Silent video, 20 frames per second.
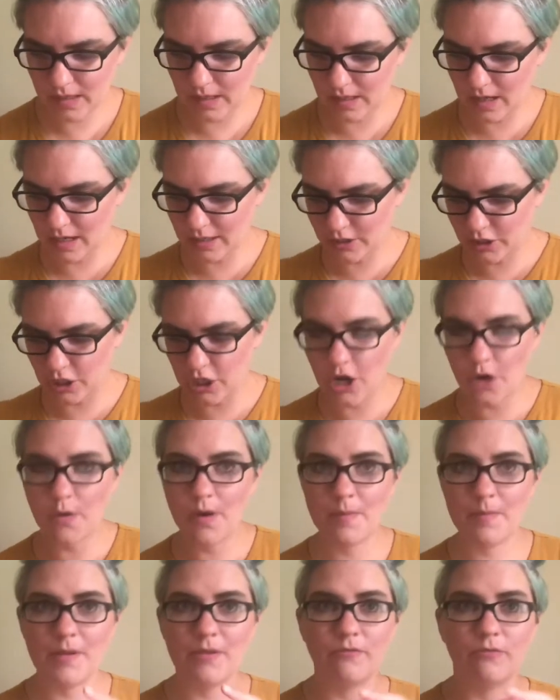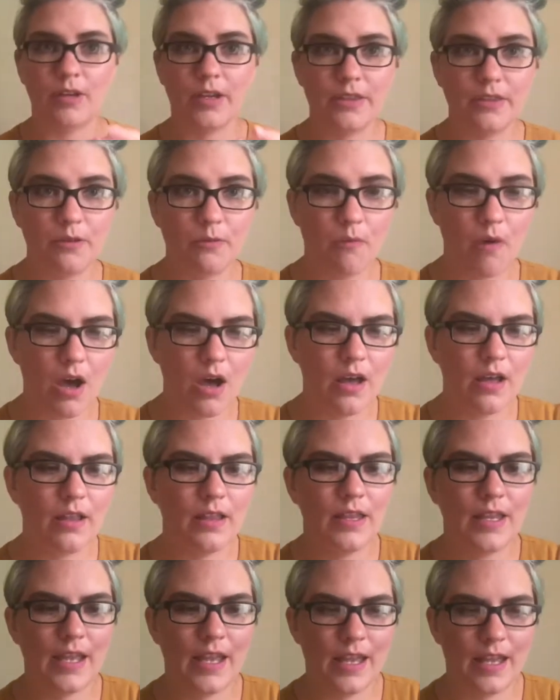got to go up and run the
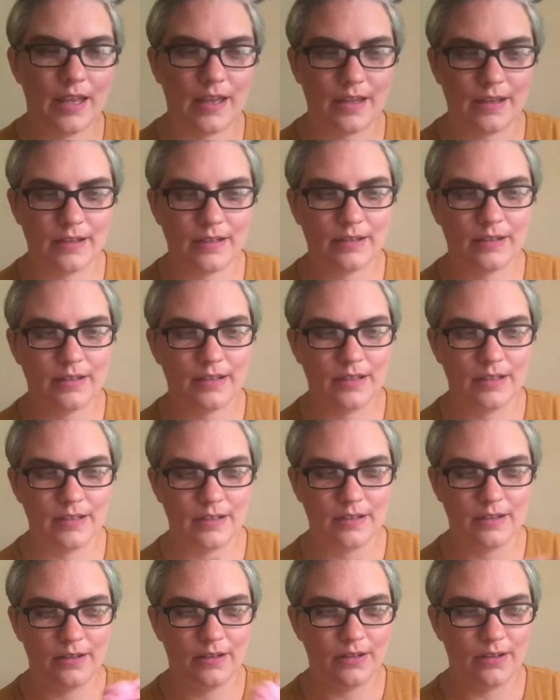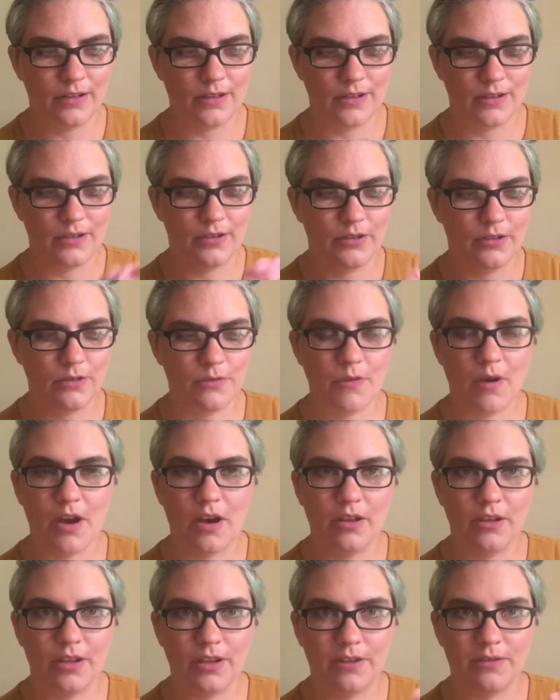wall and do
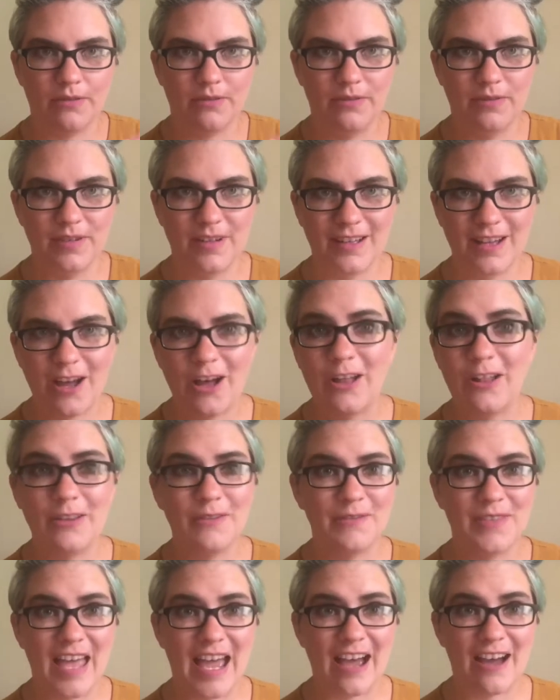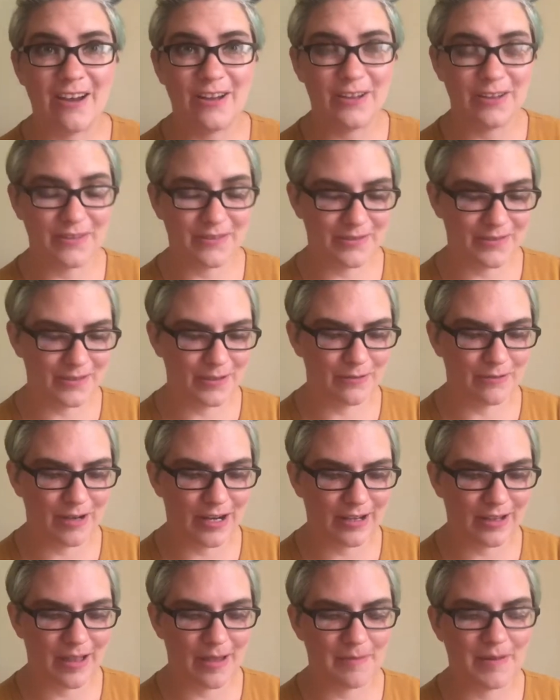all of the
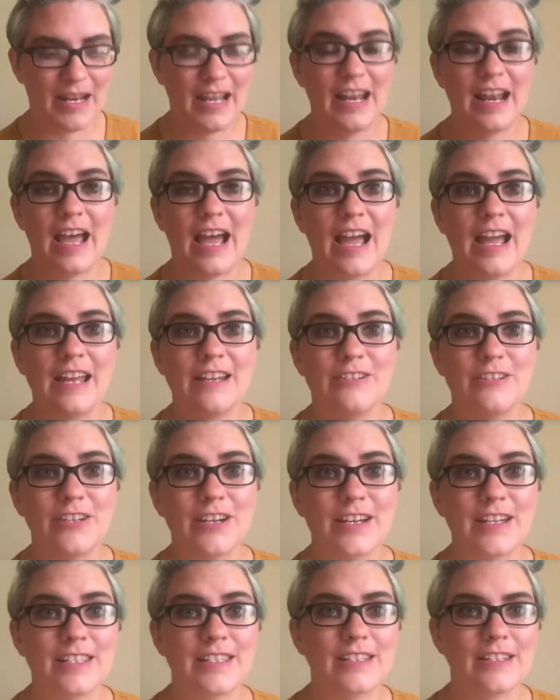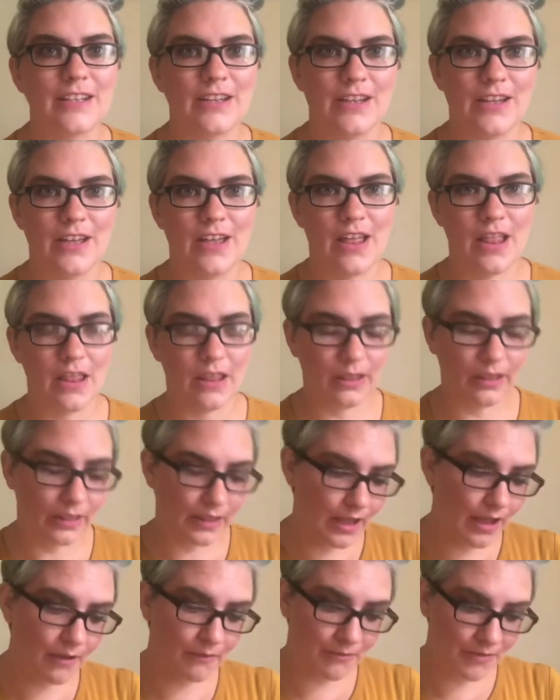rock climbing, and I just
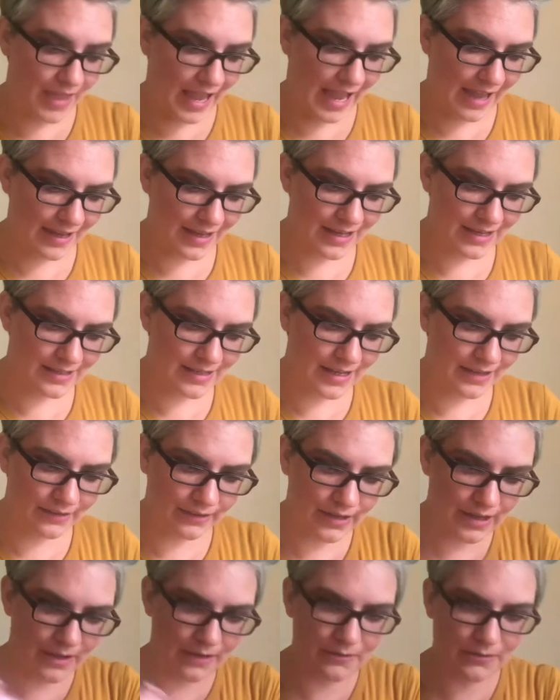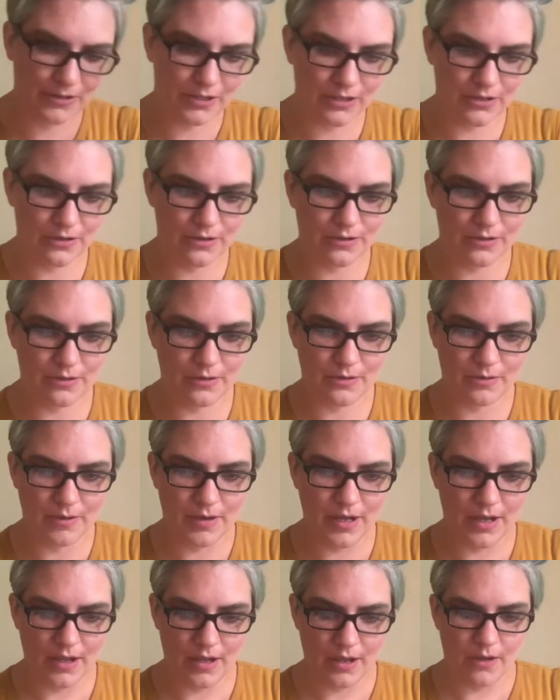love that because I love to
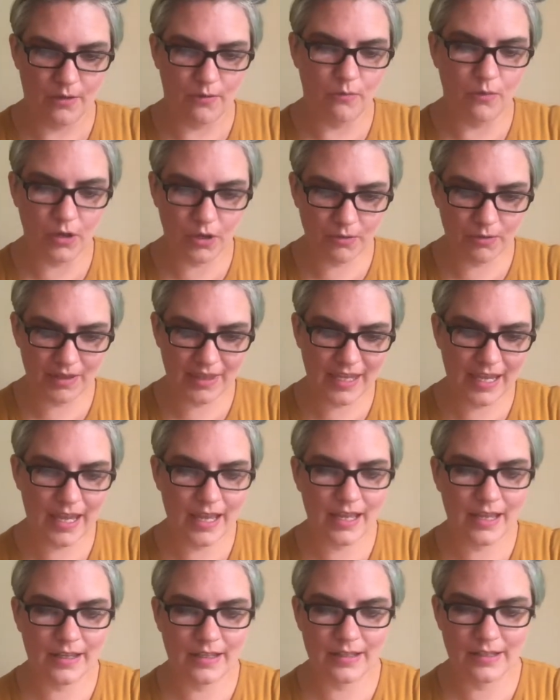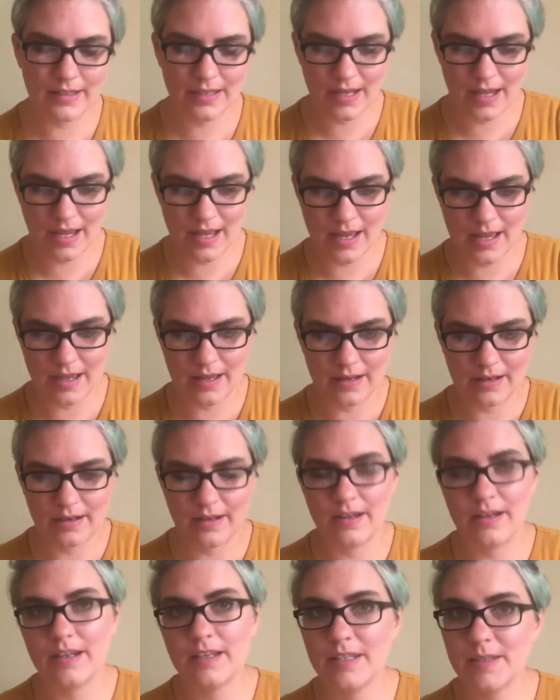work with kids and
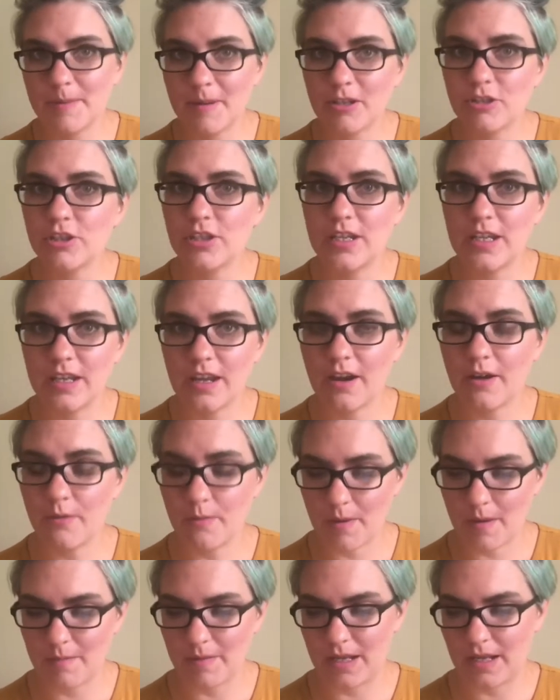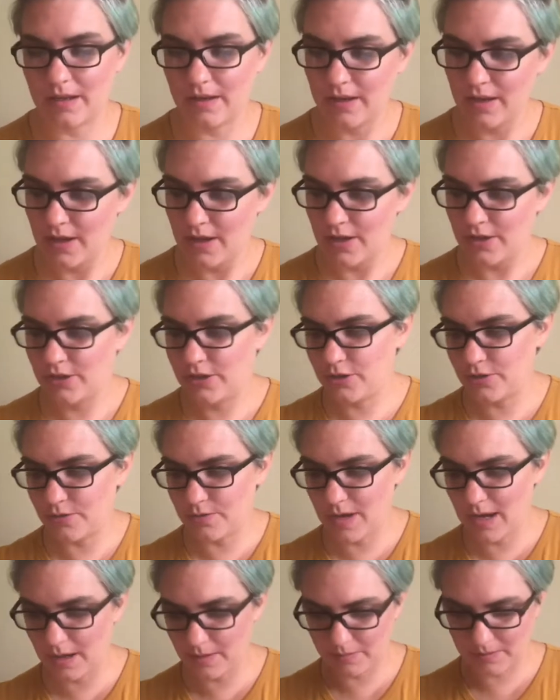especially young women
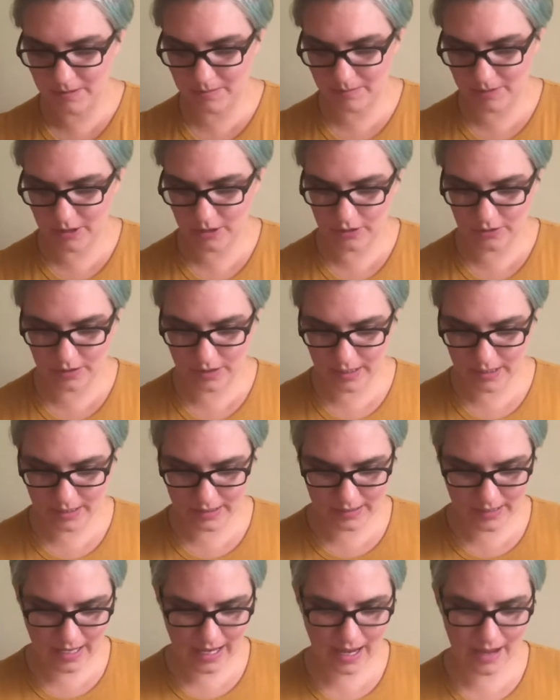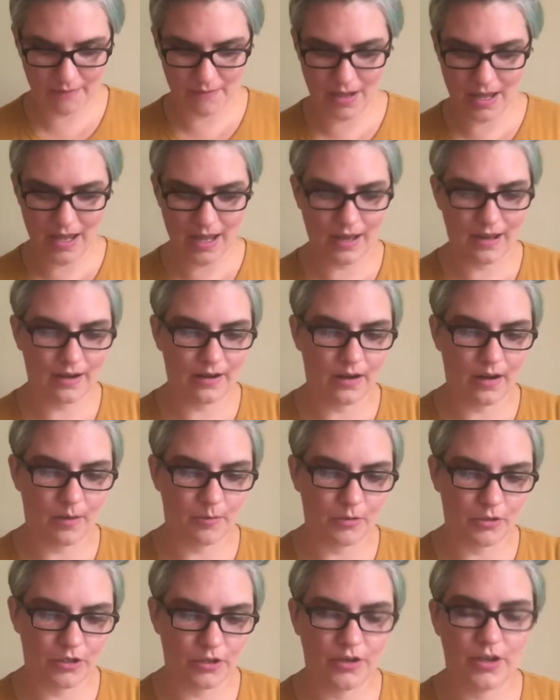to help them to do things they haven't had an
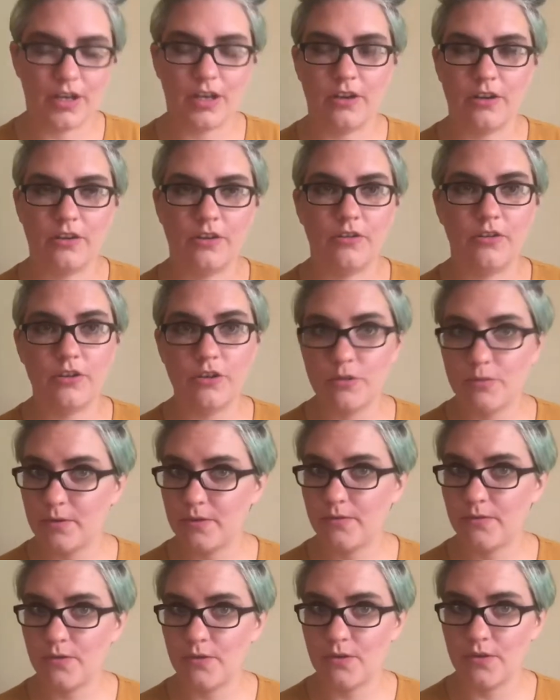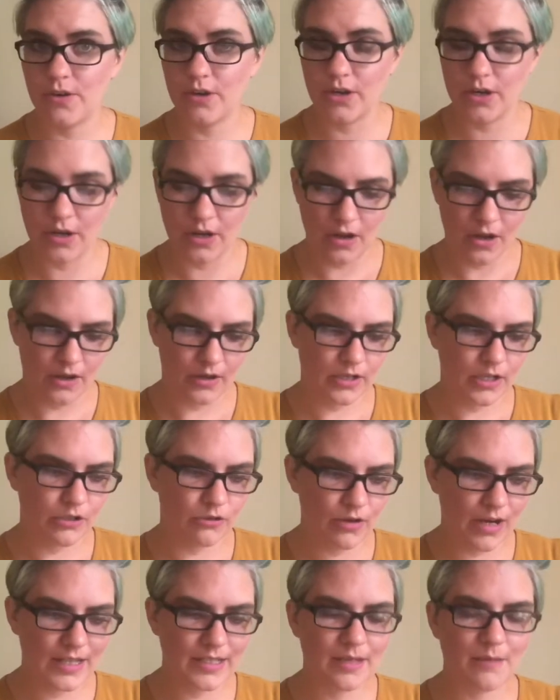opportunity to do before, to
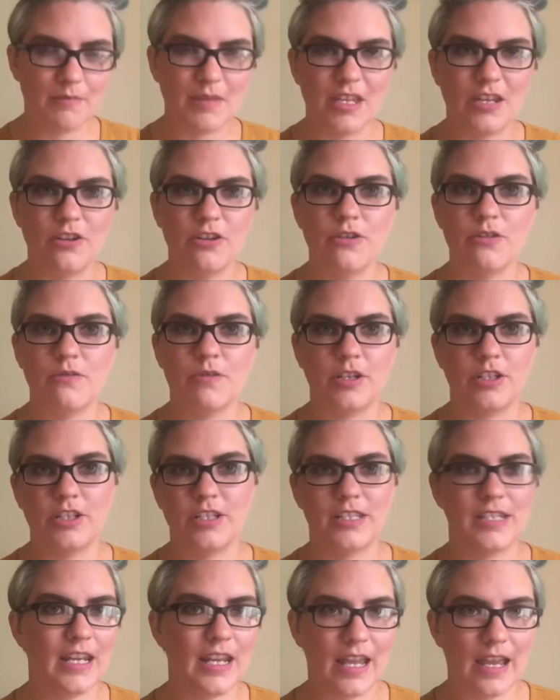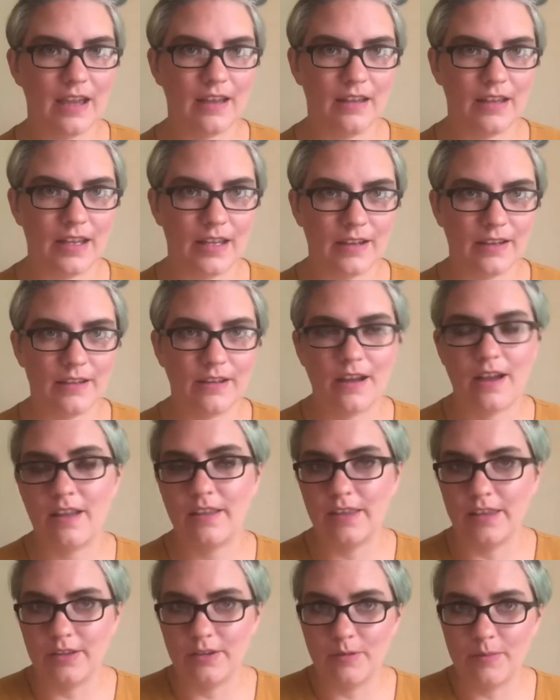try something new, or just to get like
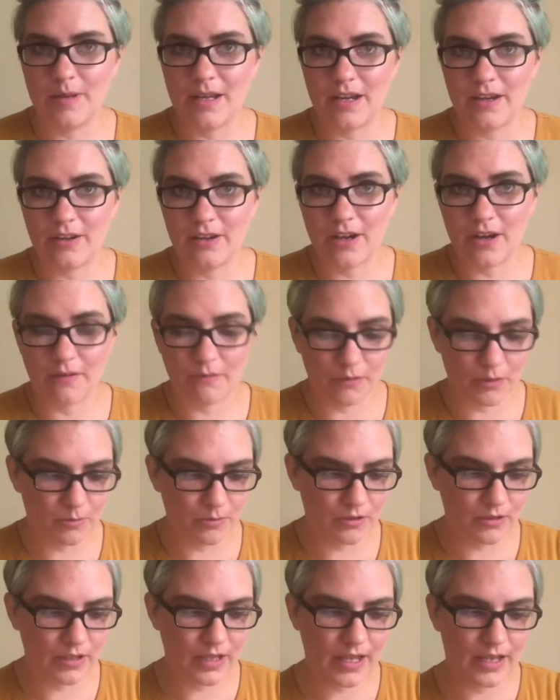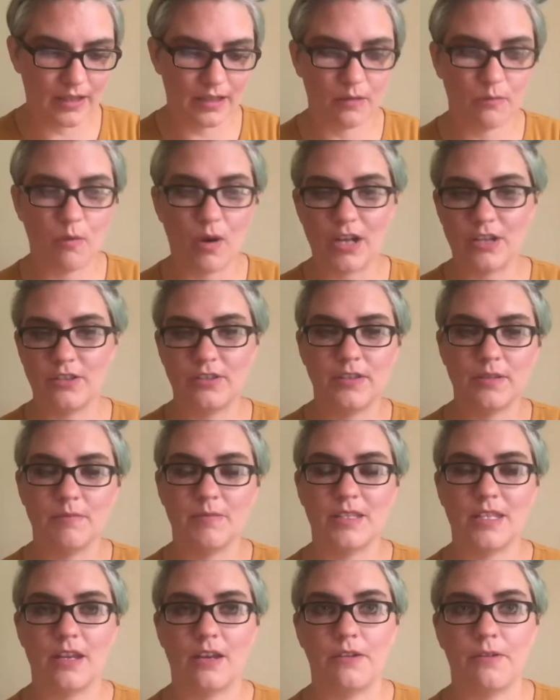a little bit uncomfortable and then watch
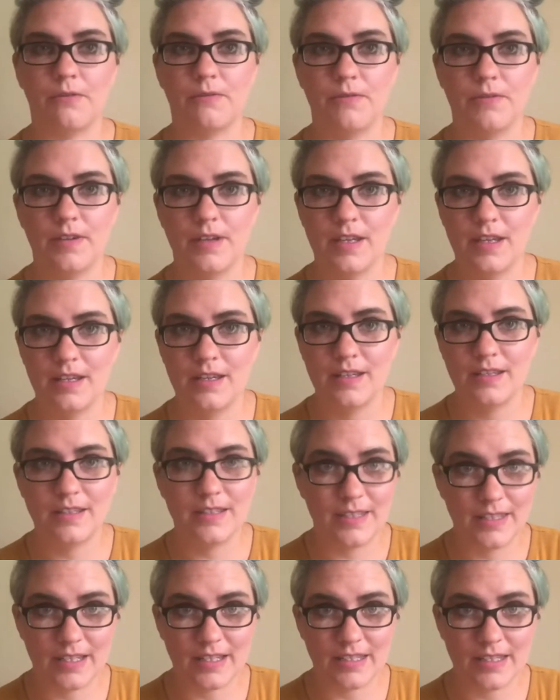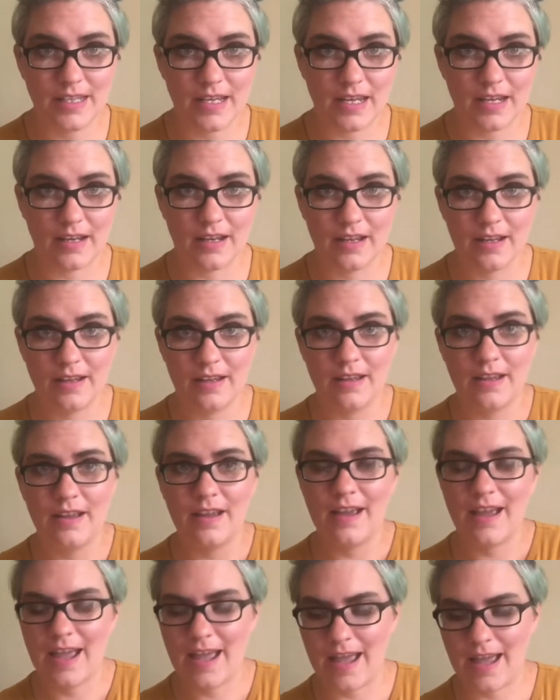themselves succeed.
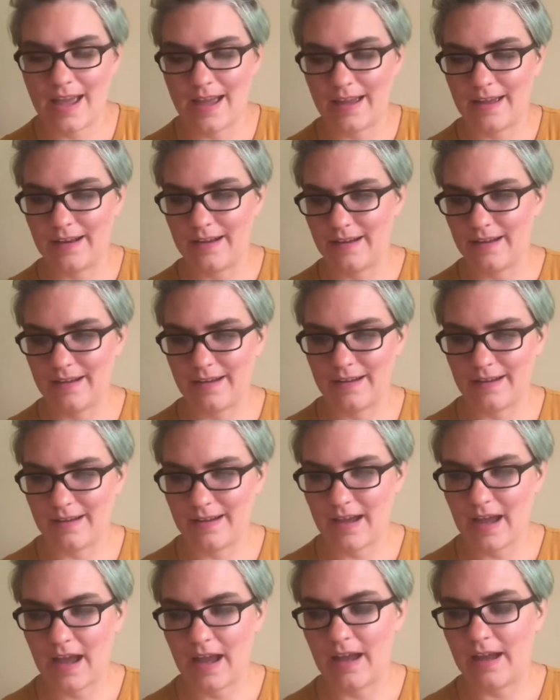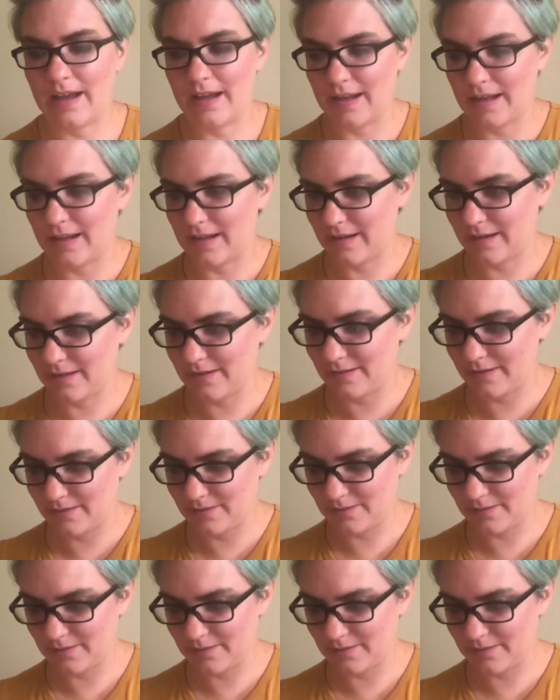And I